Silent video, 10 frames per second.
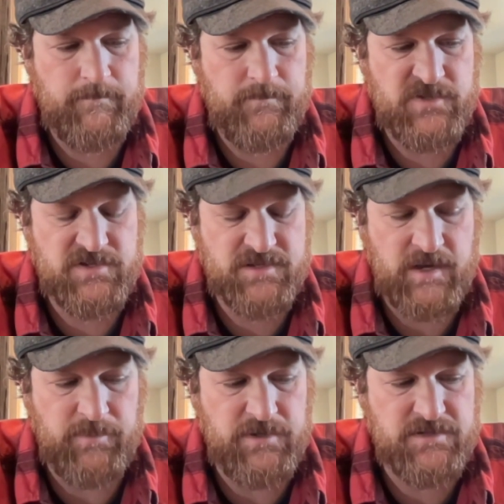This was a
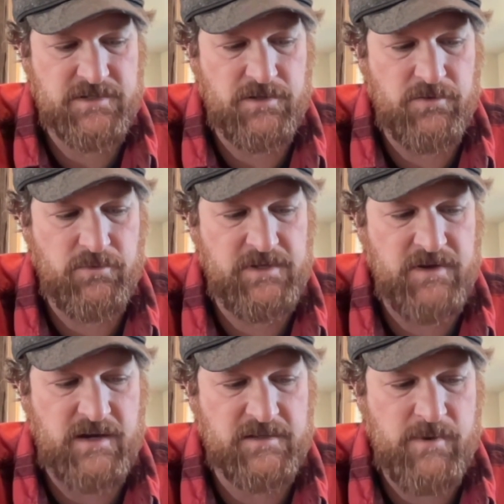couple years ago. We
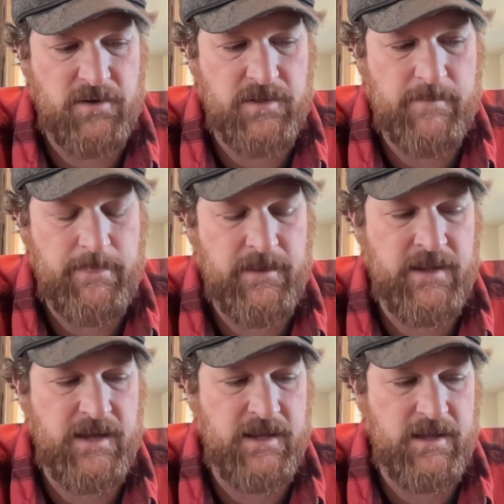talked about it, and
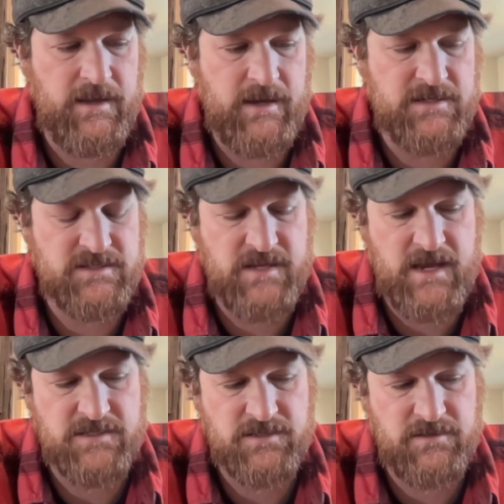I just
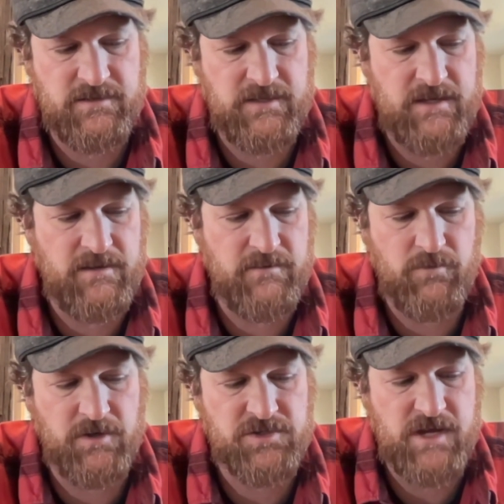asked her at the end of the
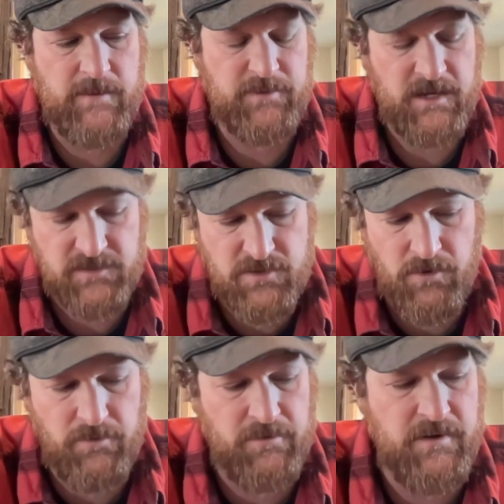workshop, got to
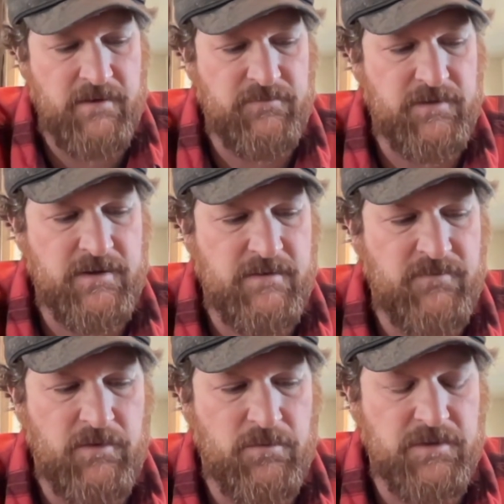know her enough, and I
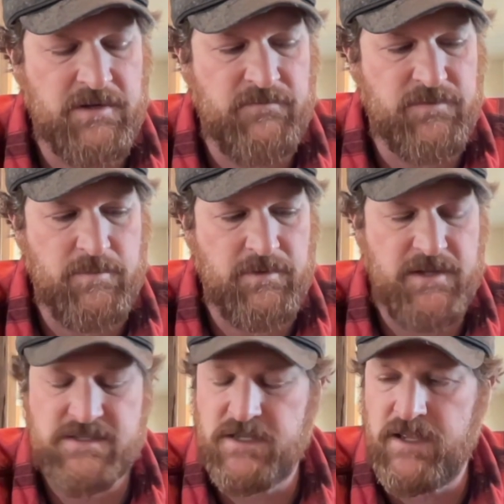felt really comfortable. And
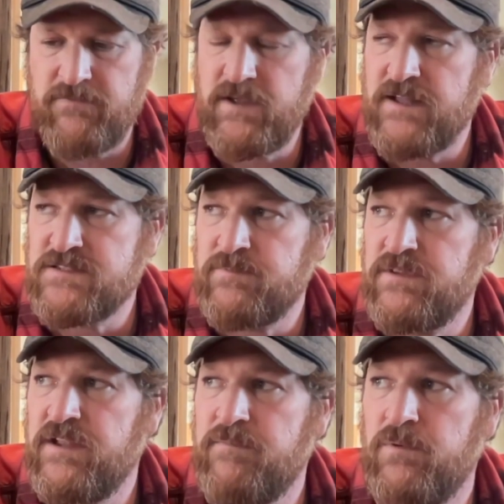I said, hey, I've got
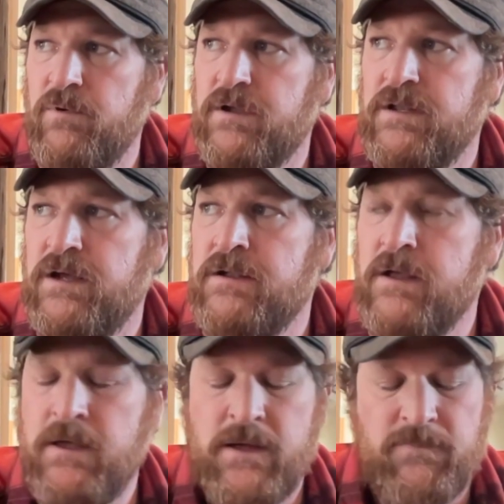something that I've been working on.
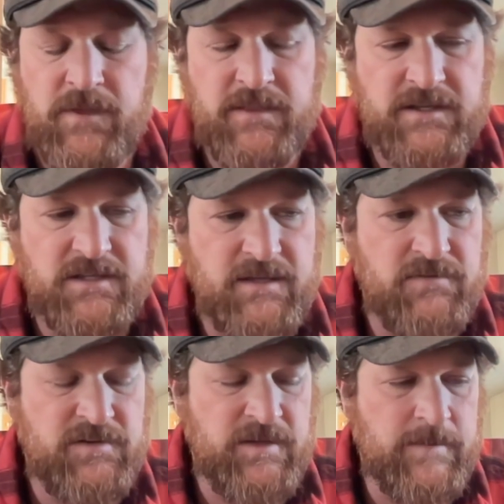I'd like to give
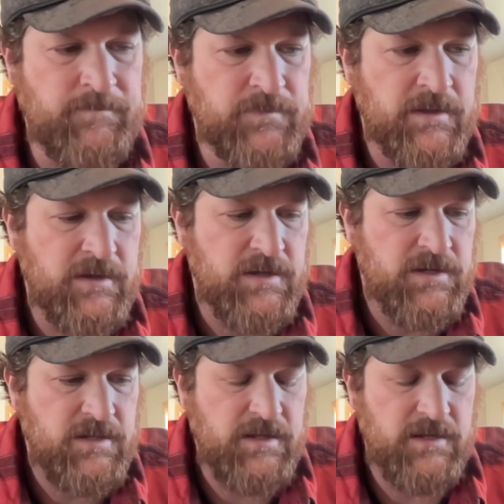it to you.
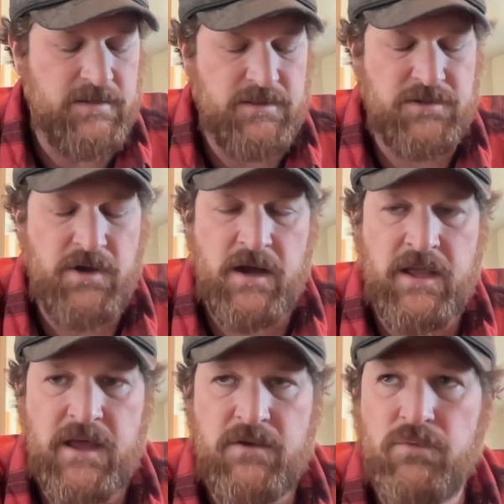The dog
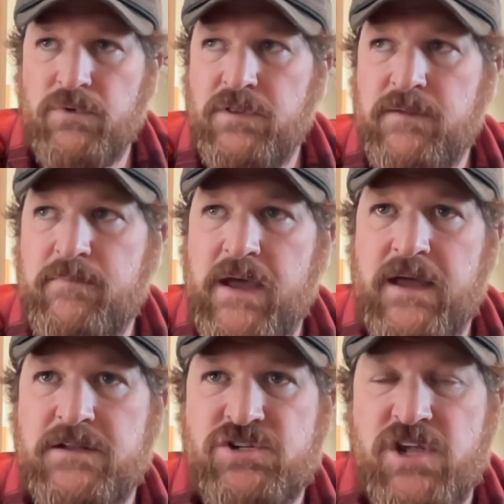had really
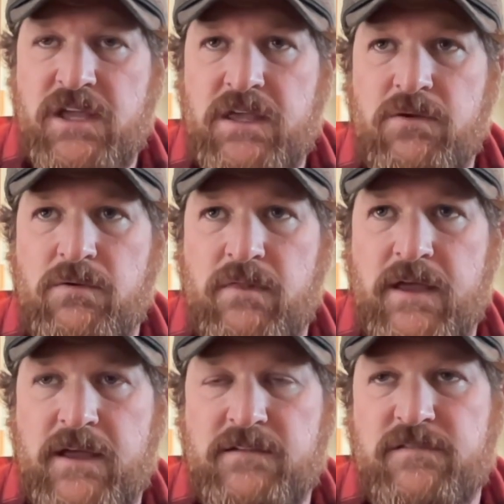bad shaky
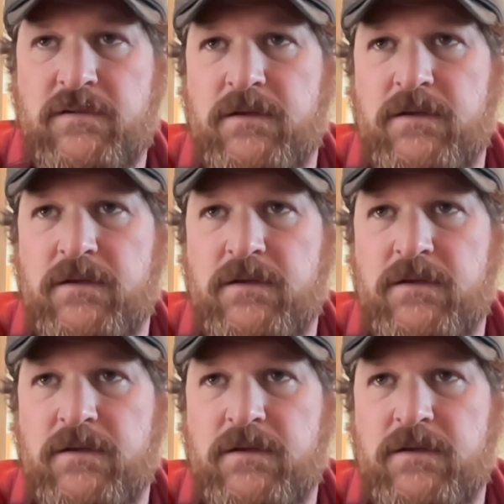legs.